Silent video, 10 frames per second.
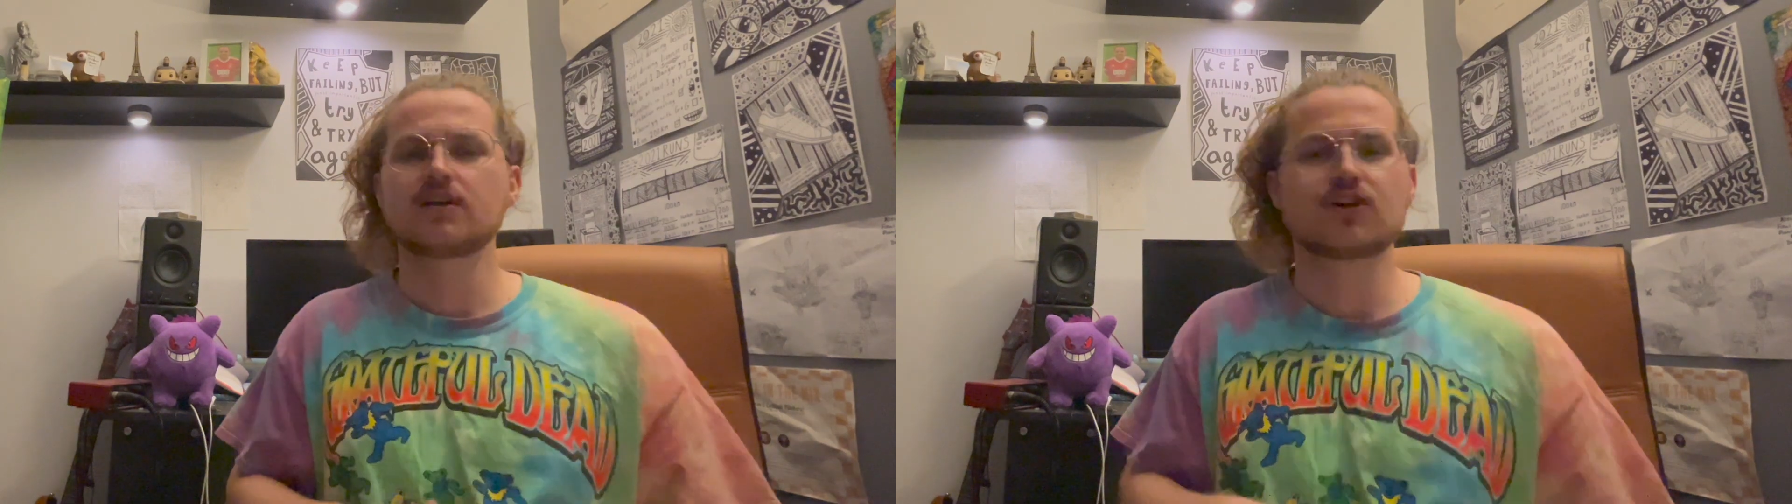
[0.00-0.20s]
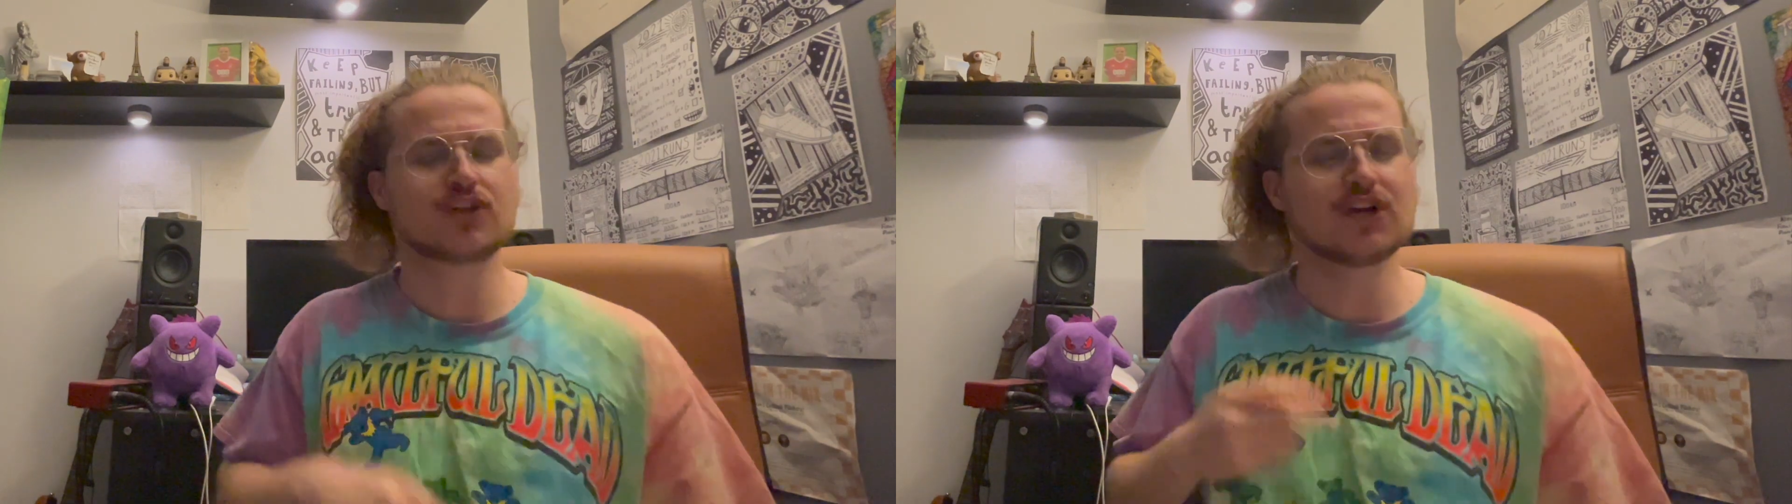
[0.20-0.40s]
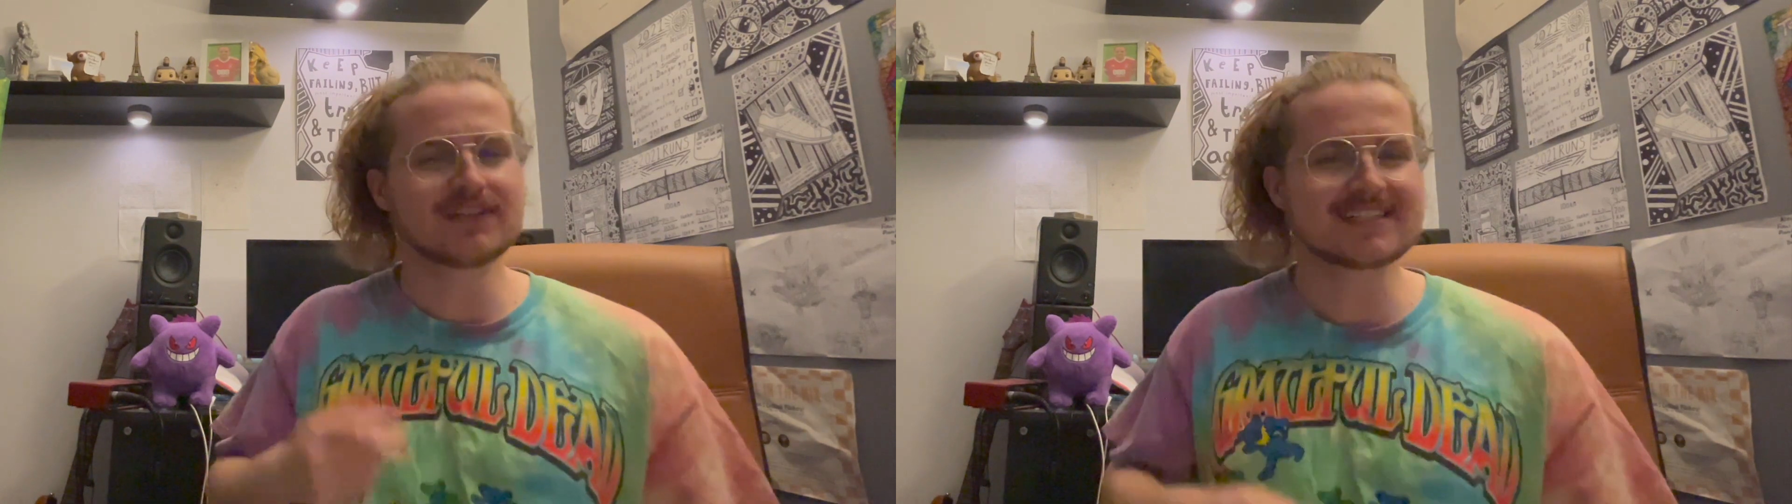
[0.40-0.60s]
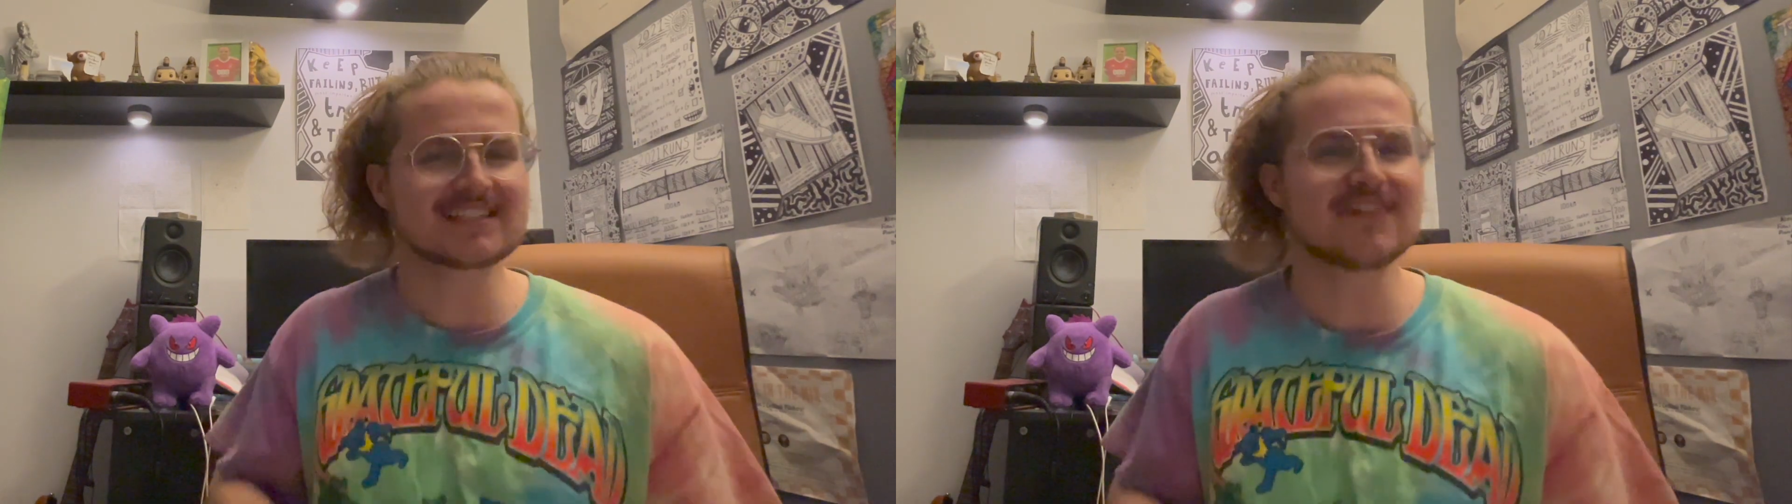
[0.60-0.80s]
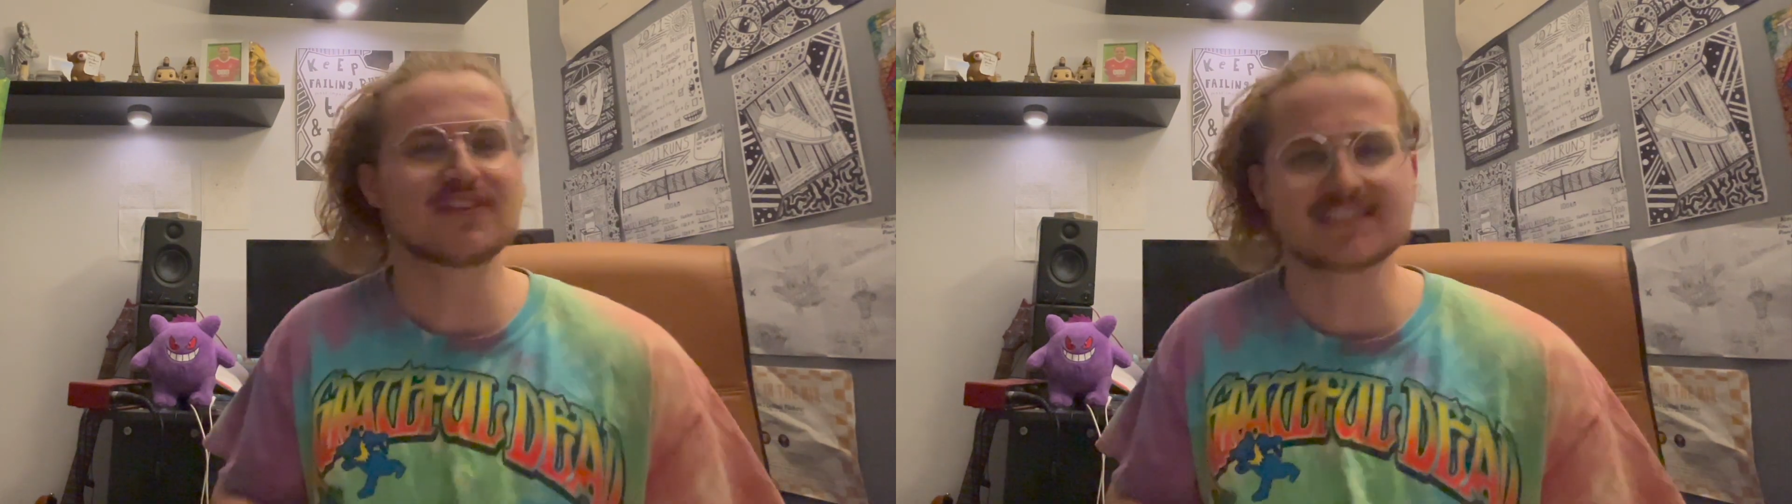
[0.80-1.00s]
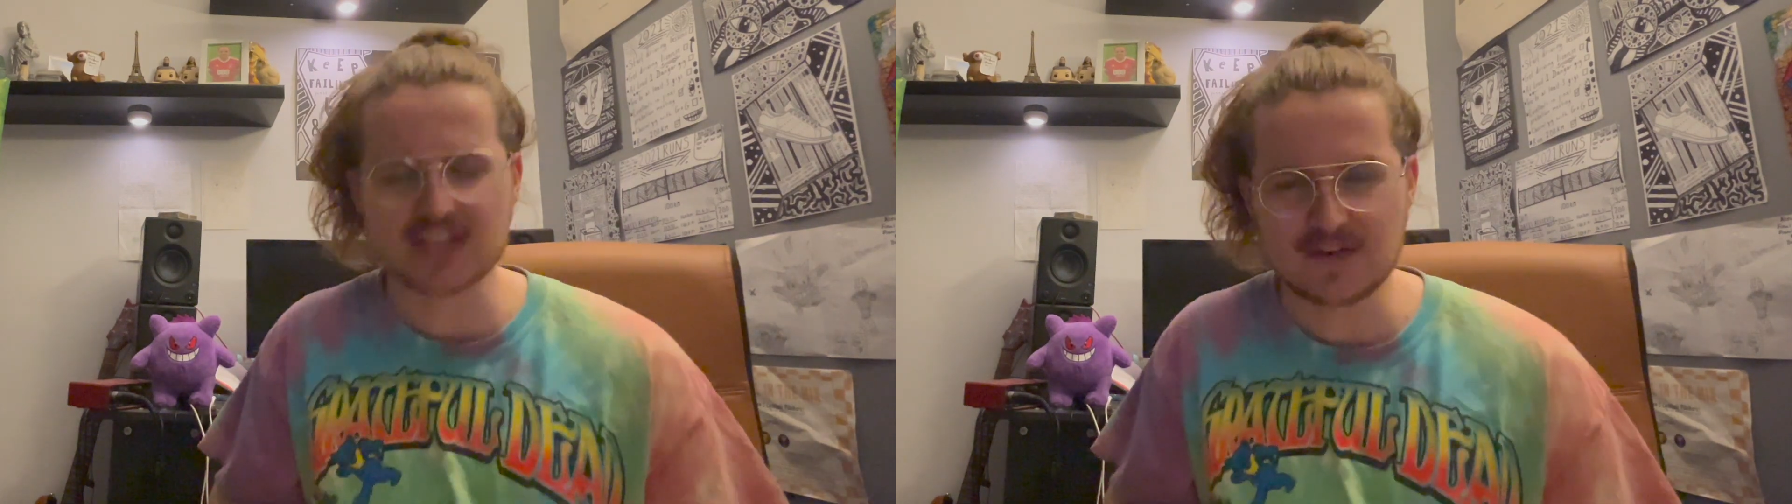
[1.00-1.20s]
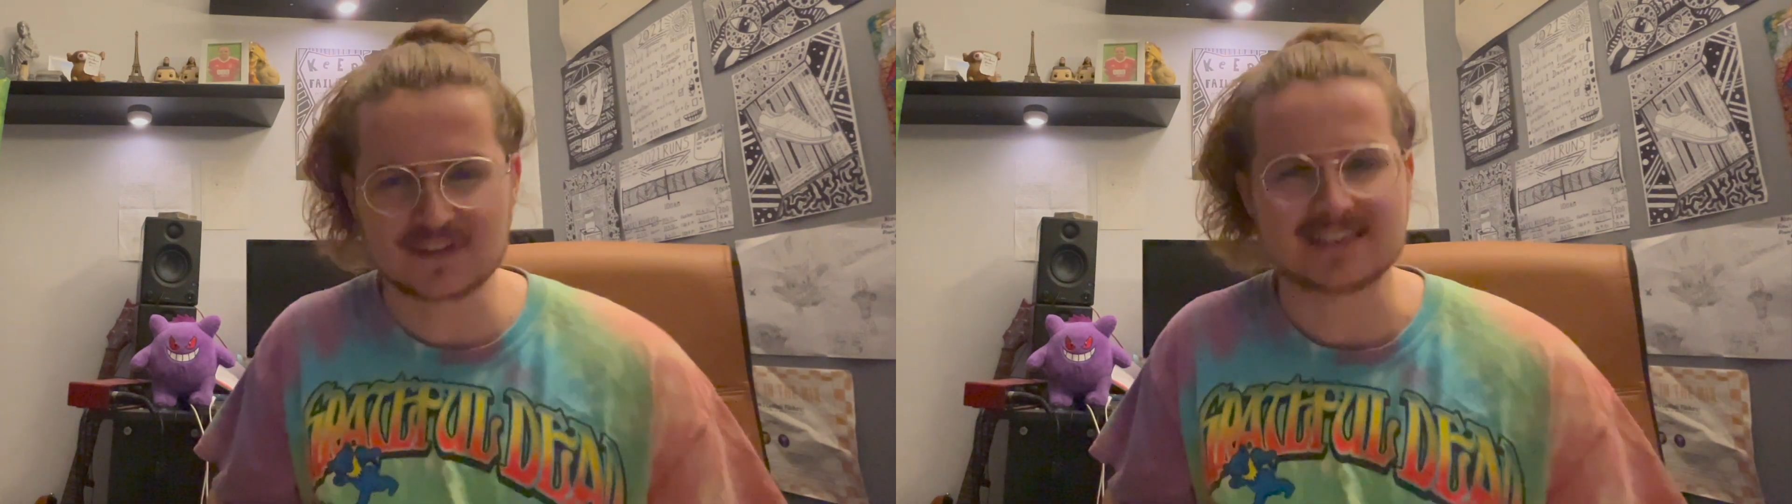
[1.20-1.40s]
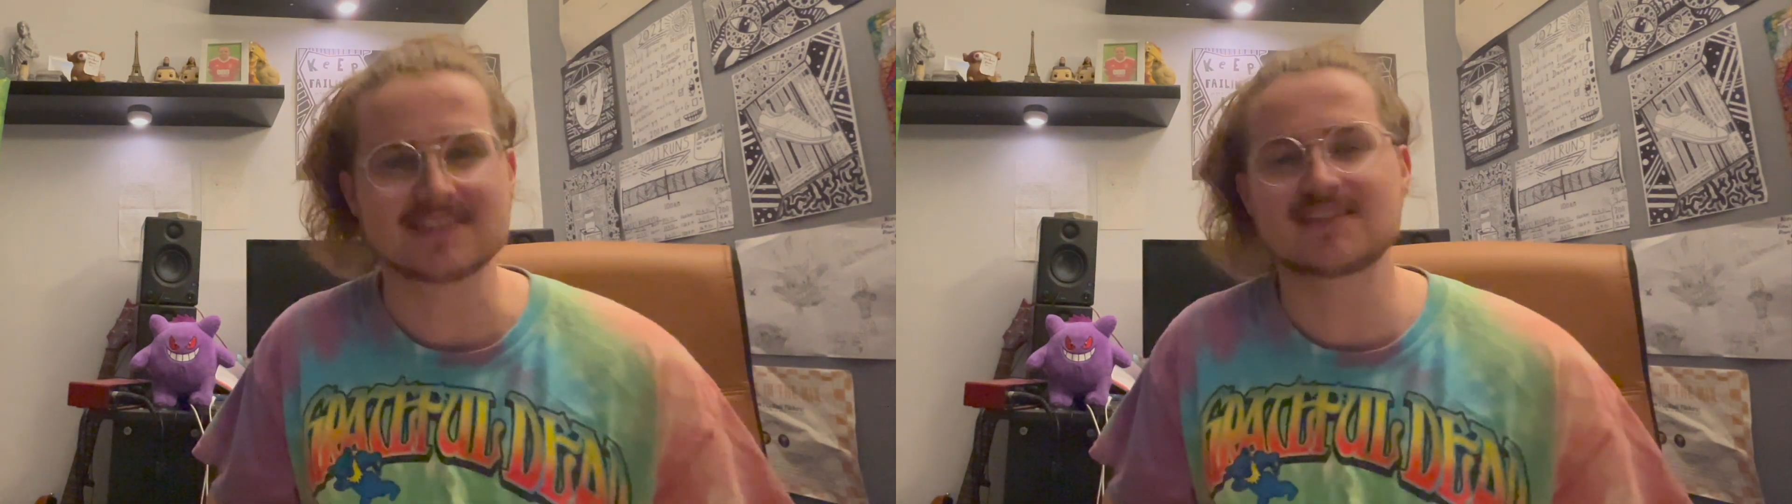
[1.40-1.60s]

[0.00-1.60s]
could understand the services